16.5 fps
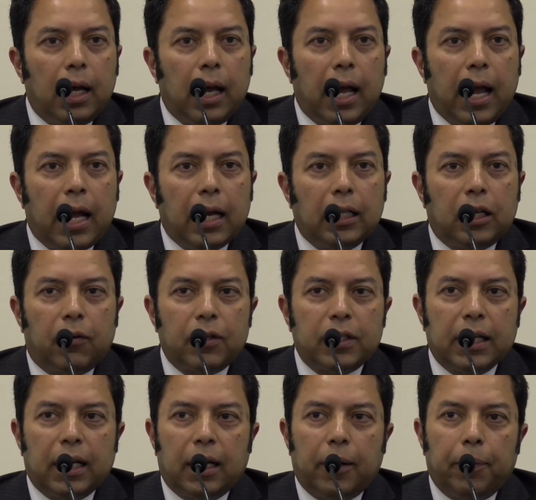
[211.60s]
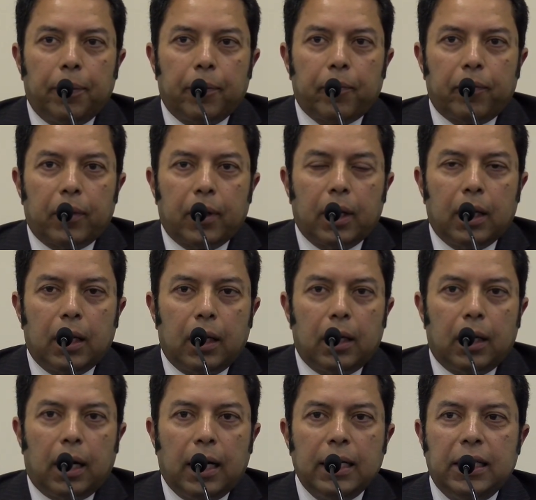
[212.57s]
And there was a
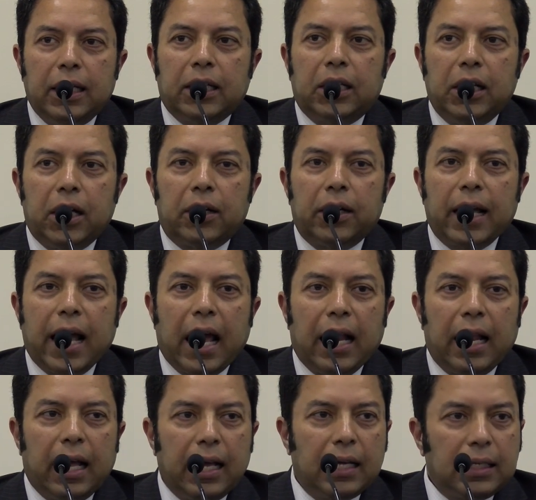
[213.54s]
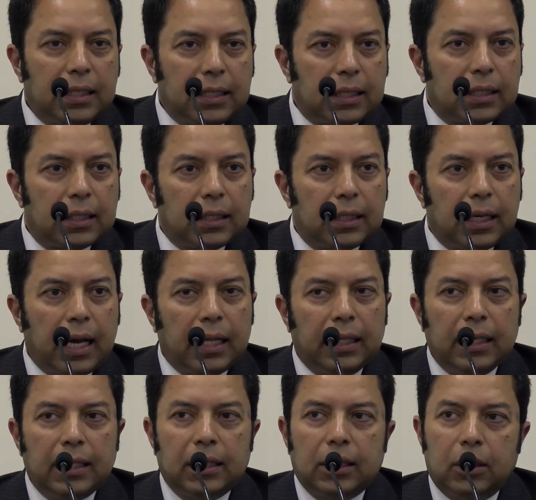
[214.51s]
undeclared alliance, and
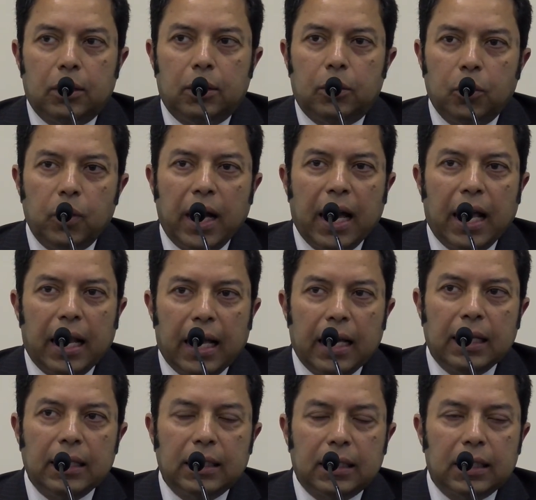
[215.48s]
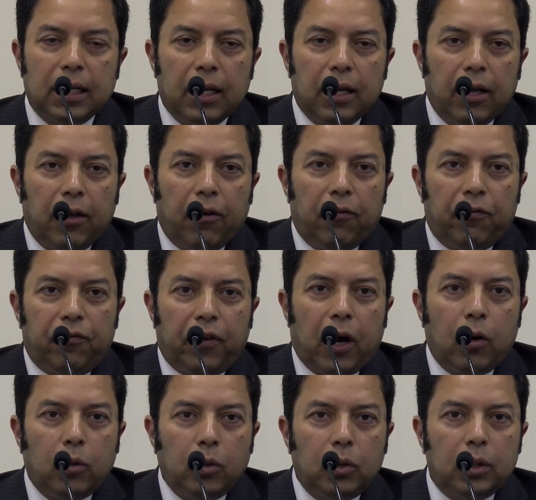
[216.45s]
these two alliances
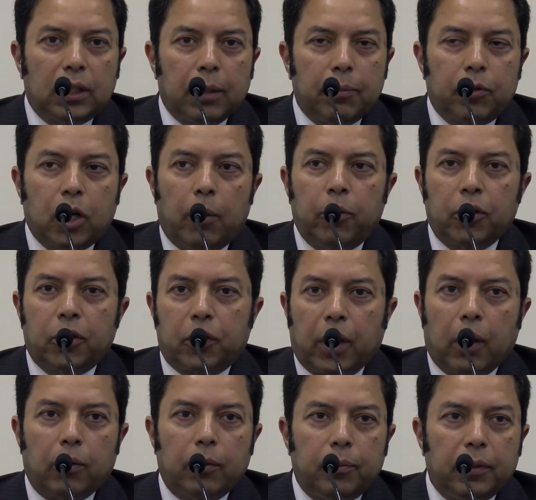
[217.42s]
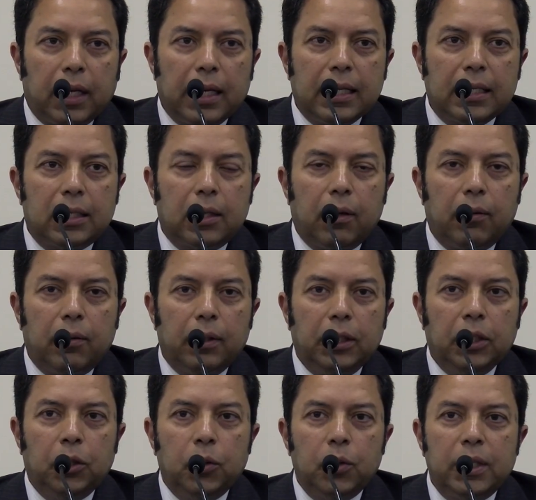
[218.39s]
found some common ground, that is
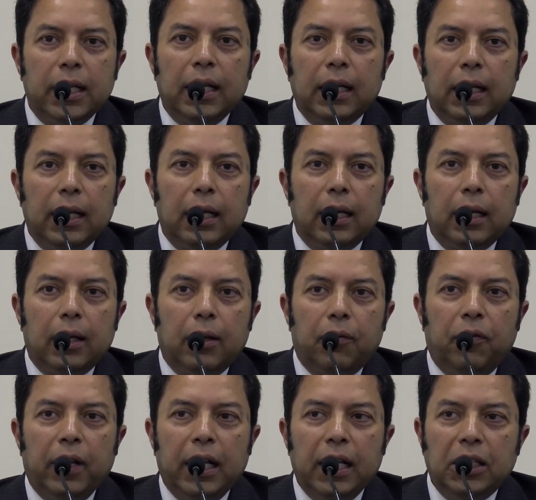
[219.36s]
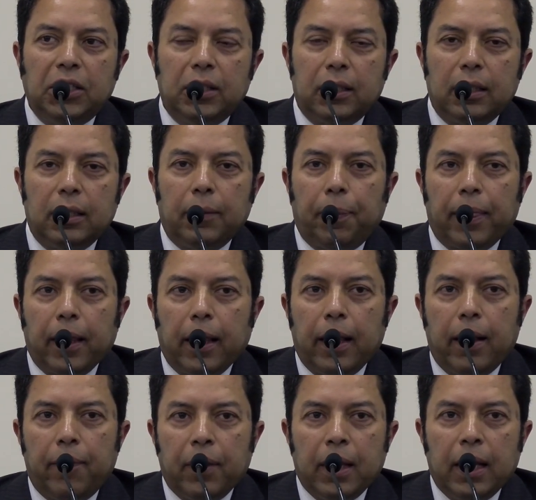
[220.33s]
using religion
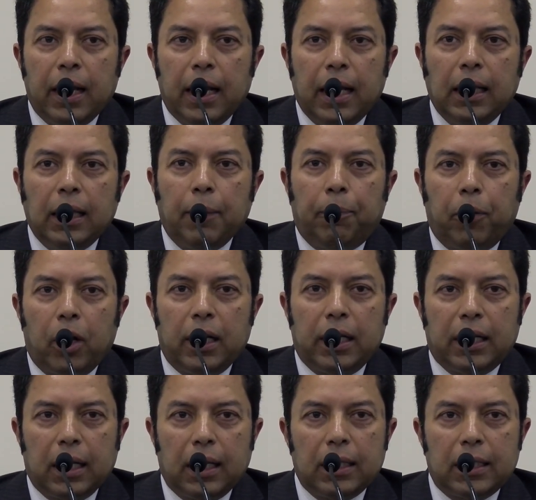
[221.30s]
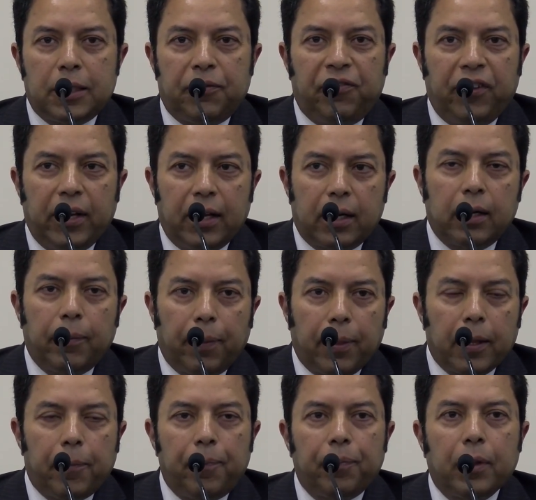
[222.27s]
in the political sphere,
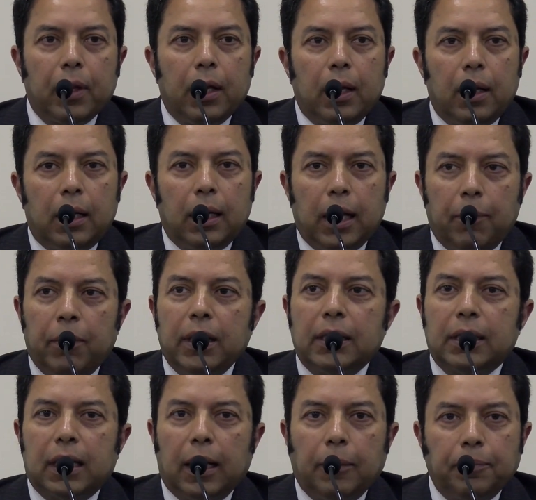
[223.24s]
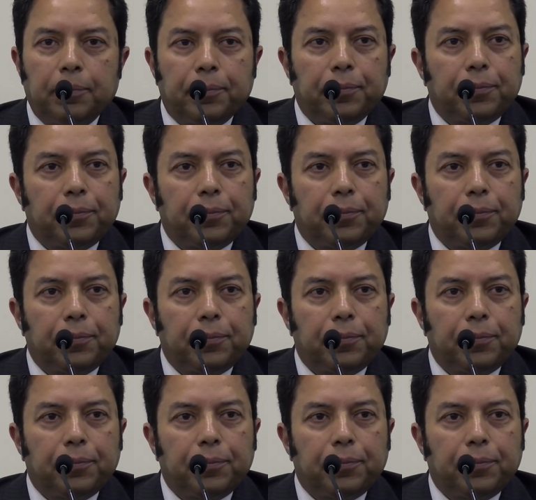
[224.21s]
namely Islam.